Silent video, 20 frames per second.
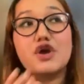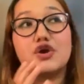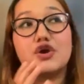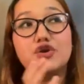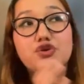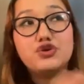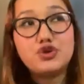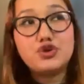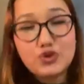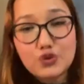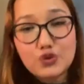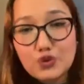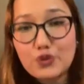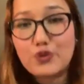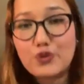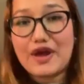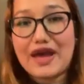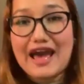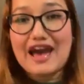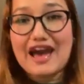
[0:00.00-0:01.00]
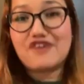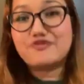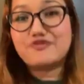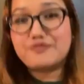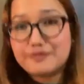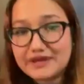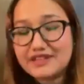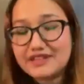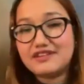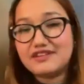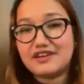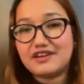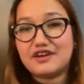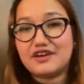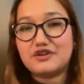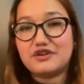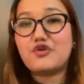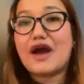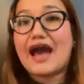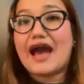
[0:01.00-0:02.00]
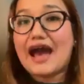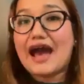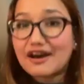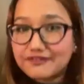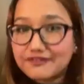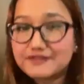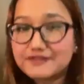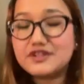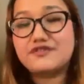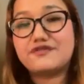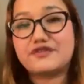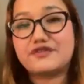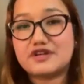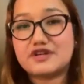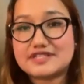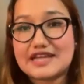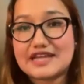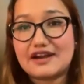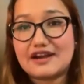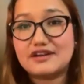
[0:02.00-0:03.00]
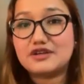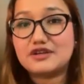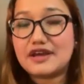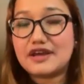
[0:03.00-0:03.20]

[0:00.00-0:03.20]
you have been there you have the first hand